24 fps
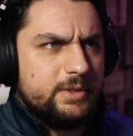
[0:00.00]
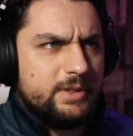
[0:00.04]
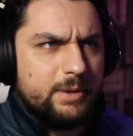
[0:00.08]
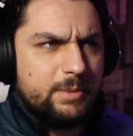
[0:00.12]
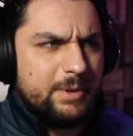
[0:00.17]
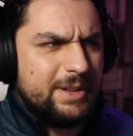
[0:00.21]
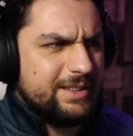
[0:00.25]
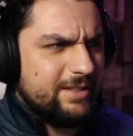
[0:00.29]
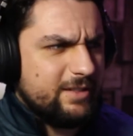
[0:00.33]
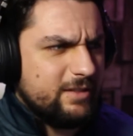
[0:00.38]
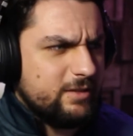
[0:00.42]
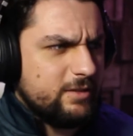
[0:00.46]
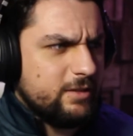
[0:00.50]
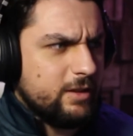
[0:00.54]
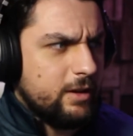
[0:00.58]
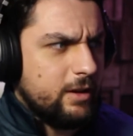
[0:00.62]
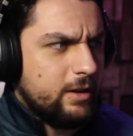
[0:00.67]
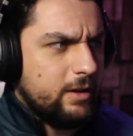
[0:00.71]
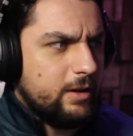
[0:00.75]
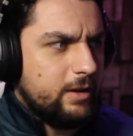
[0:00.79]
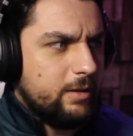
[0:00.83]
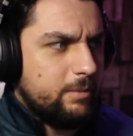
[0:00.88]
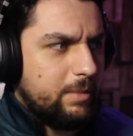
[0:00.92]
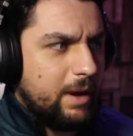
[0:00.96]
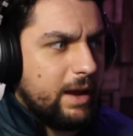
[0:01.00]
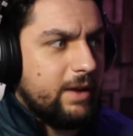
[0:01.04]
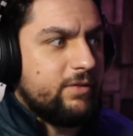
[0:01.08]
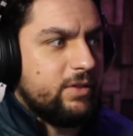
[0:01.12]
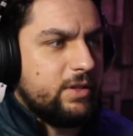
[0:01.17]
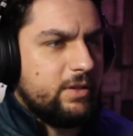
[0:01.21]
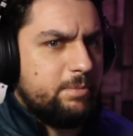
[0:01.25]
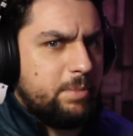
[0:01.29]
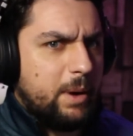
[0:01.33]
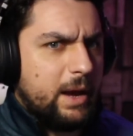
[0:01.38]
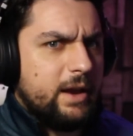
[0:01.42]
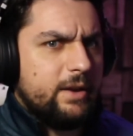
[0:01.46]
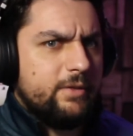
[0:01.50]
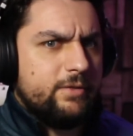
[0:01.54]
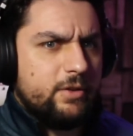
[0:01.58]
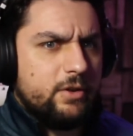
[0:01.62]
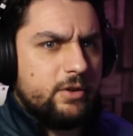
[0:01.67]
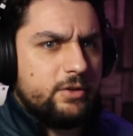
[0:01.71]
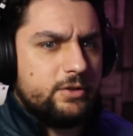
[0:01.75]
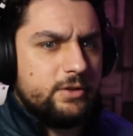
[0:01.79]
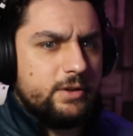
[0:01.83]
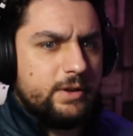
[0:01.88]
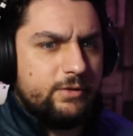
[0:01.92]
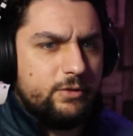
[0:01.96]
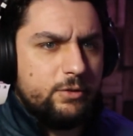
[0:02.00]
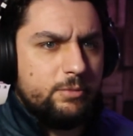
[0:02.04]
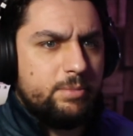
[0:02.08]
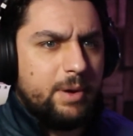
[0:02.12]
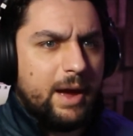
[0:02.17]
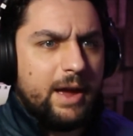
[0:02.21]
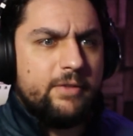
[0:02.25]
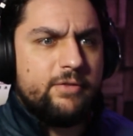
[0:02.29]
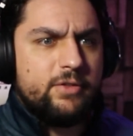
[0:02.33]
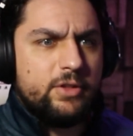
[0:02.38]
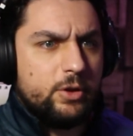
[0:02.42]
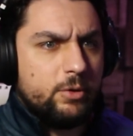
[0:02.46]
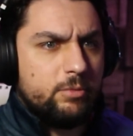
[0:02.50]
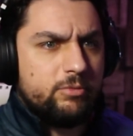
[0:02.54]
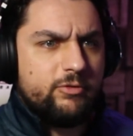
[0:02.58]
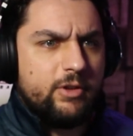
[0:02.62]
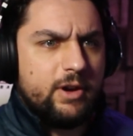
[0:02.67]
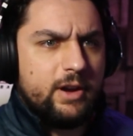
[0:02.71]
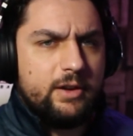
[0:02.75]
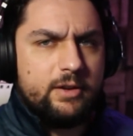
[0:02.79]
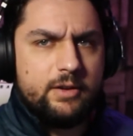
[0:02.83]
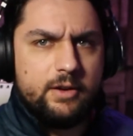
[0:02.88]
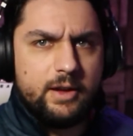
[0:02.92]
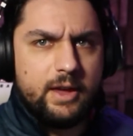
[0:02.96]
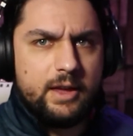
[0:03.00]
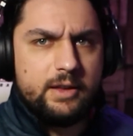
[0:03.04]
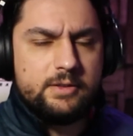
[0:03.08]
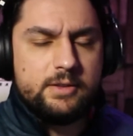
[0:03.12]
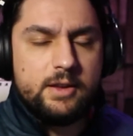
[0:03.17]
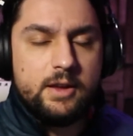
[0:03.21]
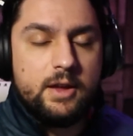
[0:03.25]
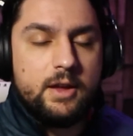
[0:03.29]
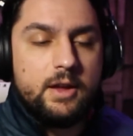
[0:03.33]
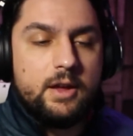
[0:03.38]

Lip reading: that make sense? Pay for the paid version. If you pay for the upgrade, I guess,